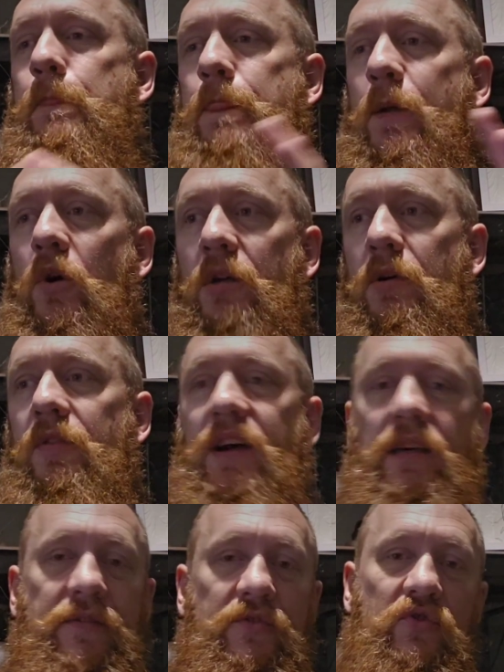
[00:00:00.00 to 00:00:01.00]
While I'm on
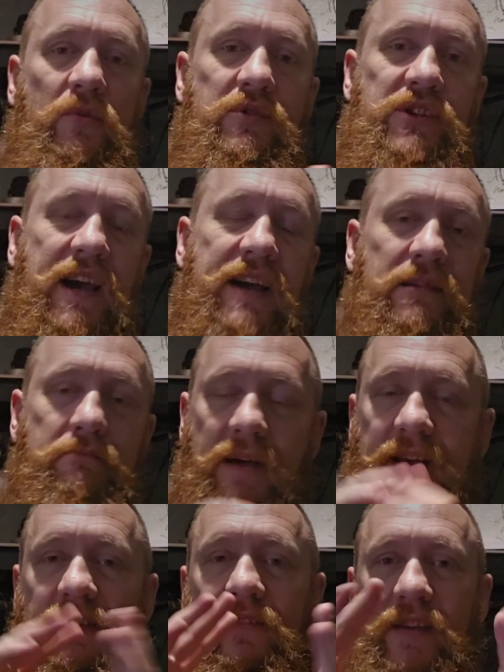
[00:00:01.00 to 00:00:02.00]
that subject, a
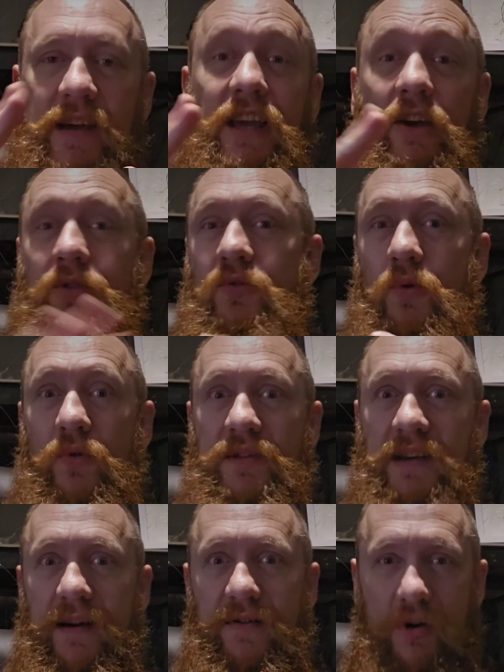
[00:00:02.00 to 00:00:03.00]
massive thank you to all the
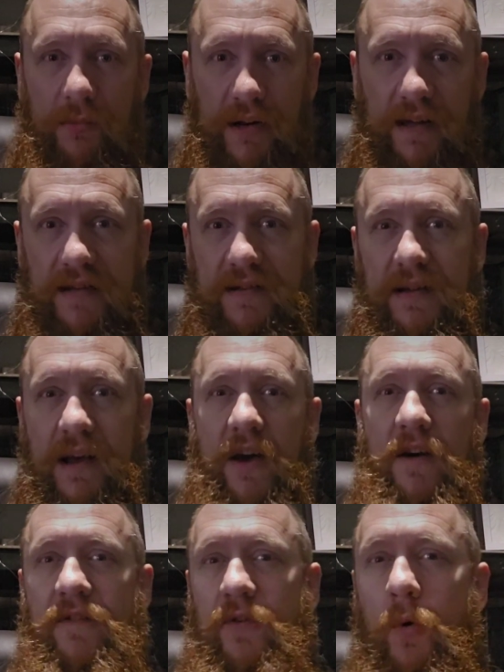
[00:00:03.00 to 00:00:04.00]
taxonomists
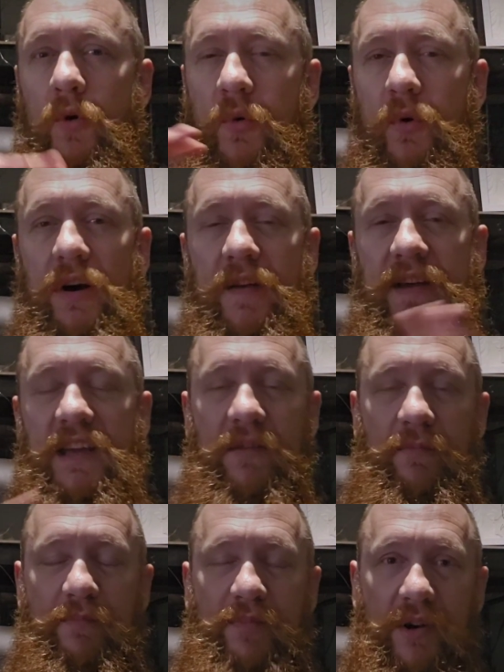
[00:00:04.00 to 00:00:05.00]
for all your work that
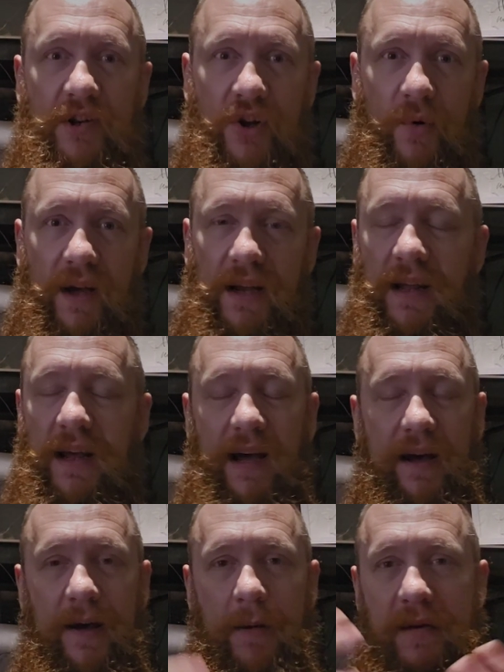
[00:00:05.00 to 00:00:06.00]
you've been doing,
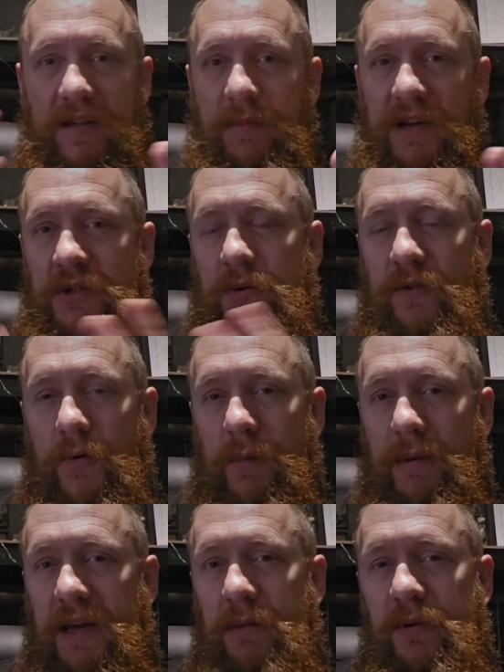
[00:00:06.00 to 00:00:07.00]
especially with all the
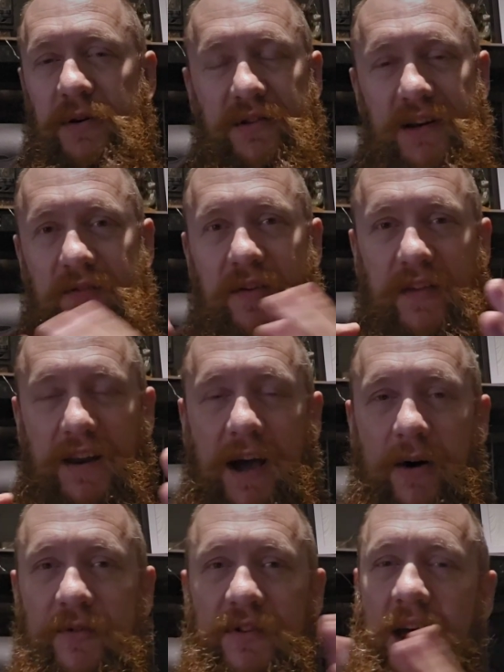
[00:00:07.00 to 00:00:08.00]
papers and everything
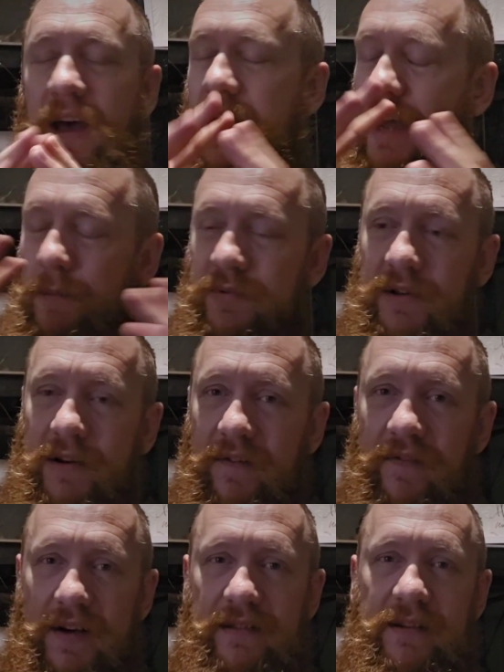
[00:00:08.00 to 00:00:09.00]
else. Absolutely
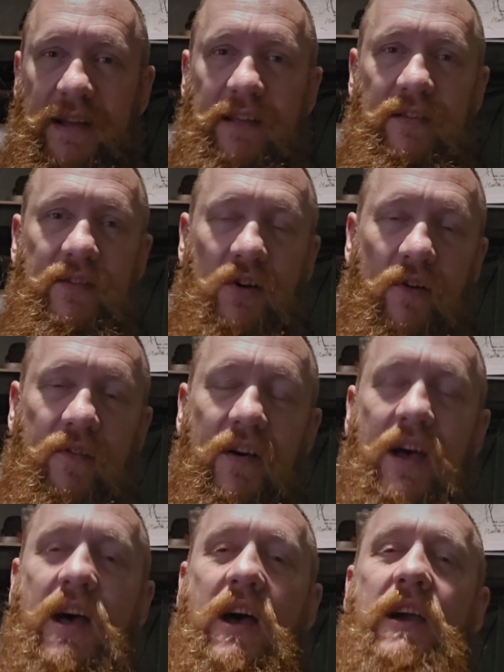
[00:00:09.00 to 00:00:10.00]
fascinating
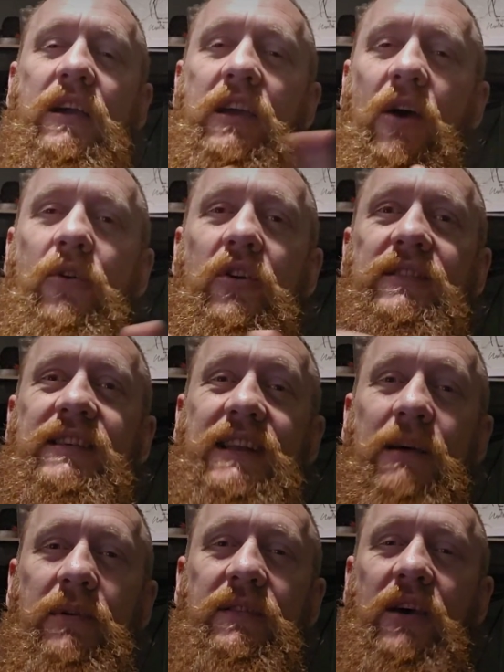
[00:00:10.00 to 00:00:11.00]
stuff. Going on to
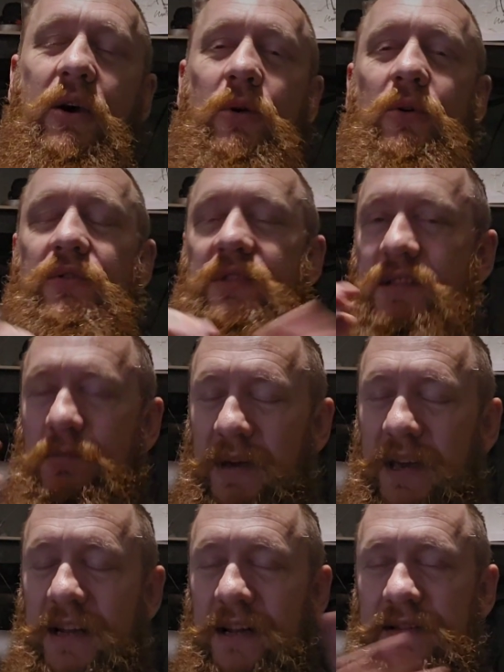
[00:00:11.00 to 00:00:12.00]
nematodes, and
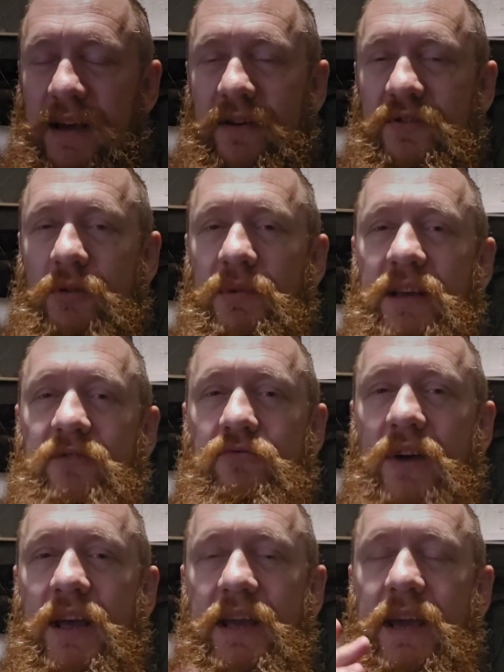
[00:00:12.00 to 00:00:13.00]
speaking of taxonomists,
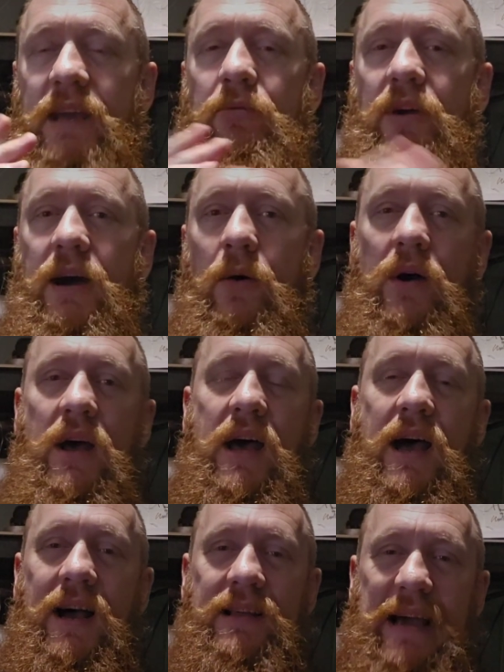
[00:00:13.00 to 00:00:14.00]
Ray Gabriel
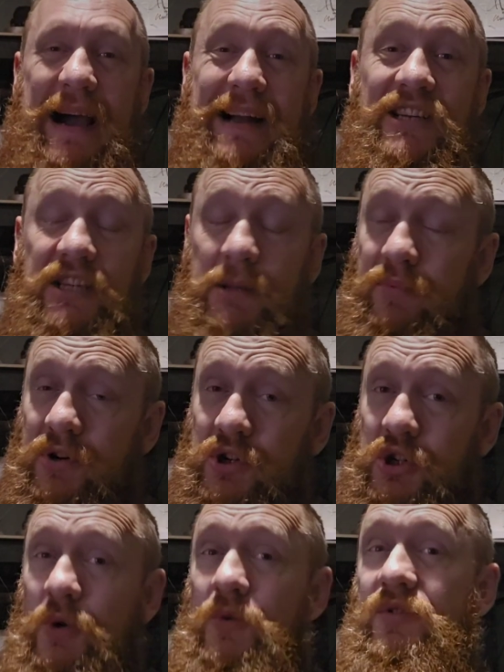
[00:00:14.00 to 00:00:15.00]
has actually
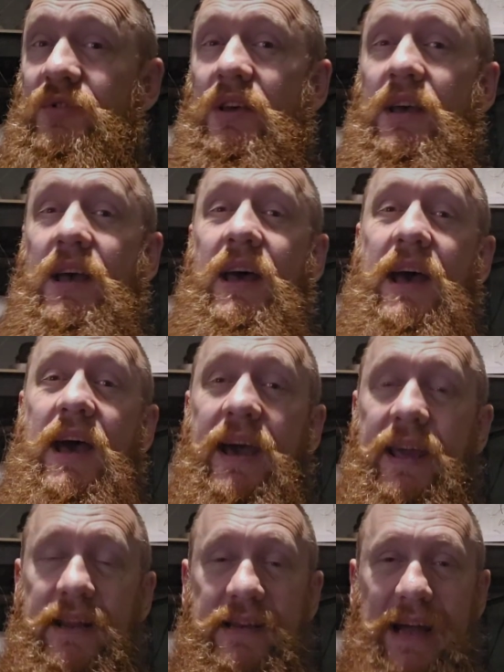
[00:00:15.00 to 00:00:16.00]
produced
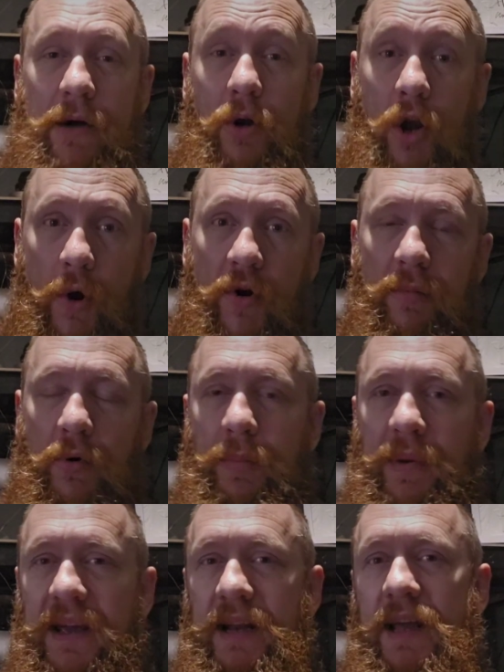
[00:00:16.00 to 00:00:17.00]
a downloadable
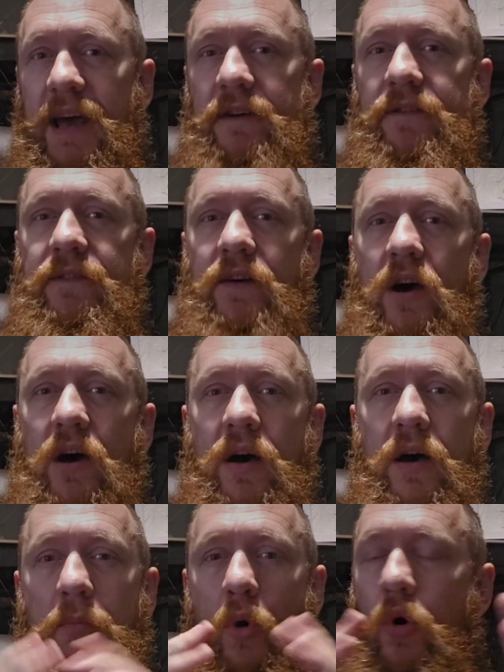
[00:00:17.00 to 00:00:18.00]
PDF
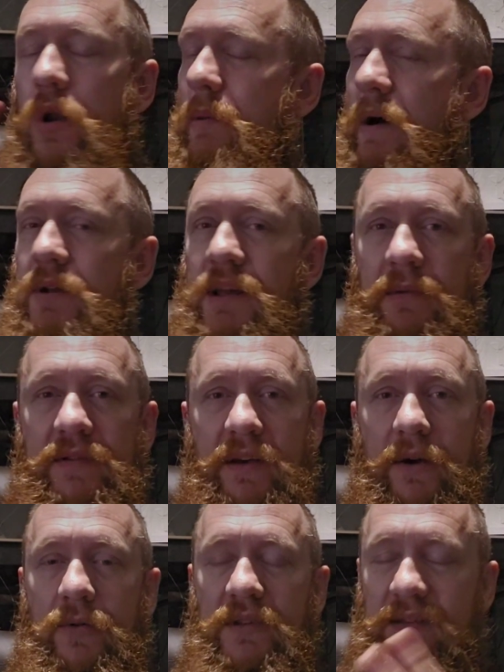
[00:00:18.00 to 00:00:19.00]
all about
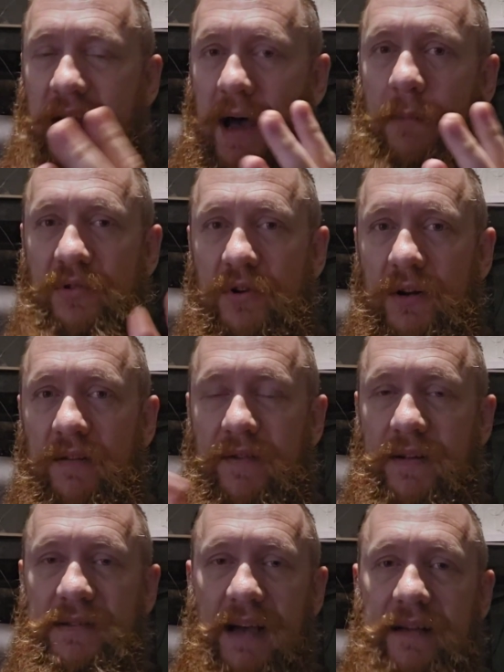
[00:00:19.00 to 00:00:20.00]
nematodes. It's absolutely
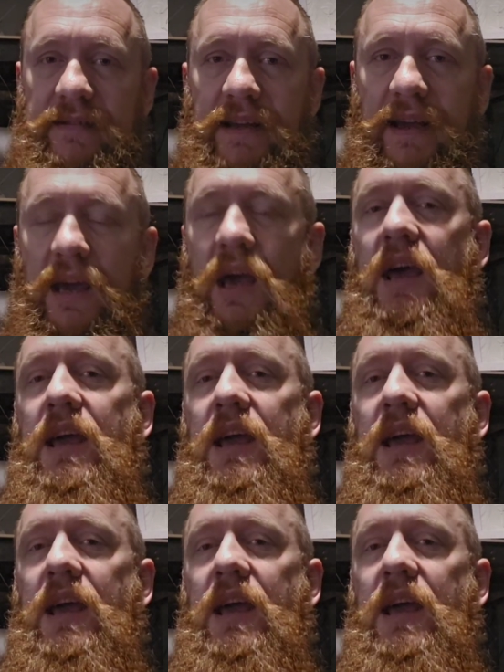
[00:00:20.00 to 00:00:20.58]
fantastic.